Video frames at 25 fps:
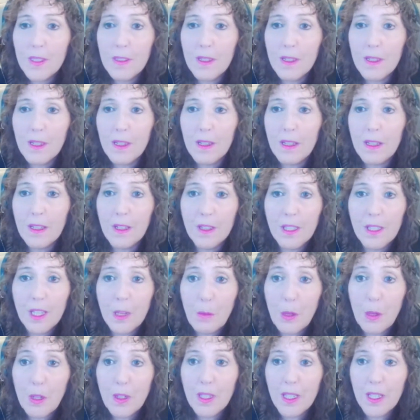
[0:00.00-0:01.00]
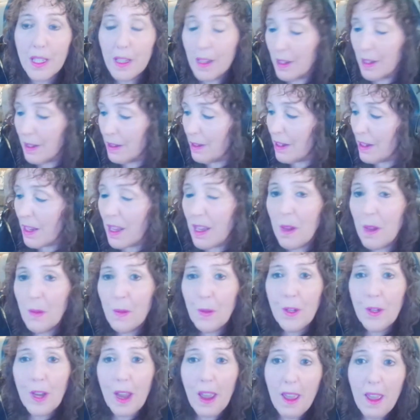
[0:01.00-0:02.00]
in our community
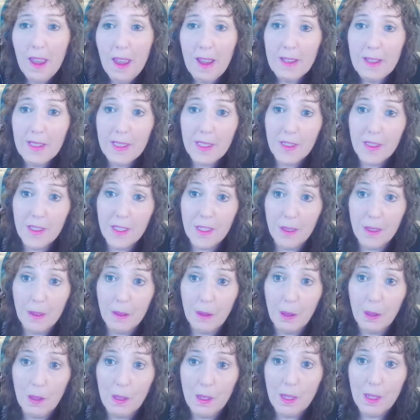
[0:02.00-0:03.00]
ever asks you